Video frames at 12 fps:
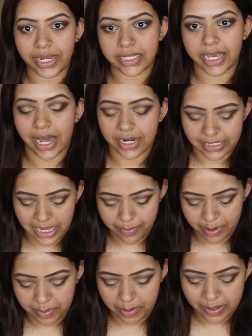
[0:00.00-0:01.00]
idea how to say it,
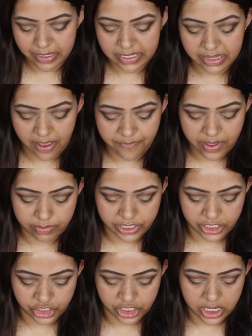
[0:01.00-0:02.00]
but I'm going to be using that
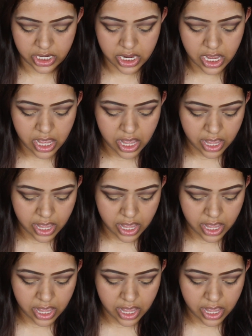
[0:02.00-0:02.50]
foundation.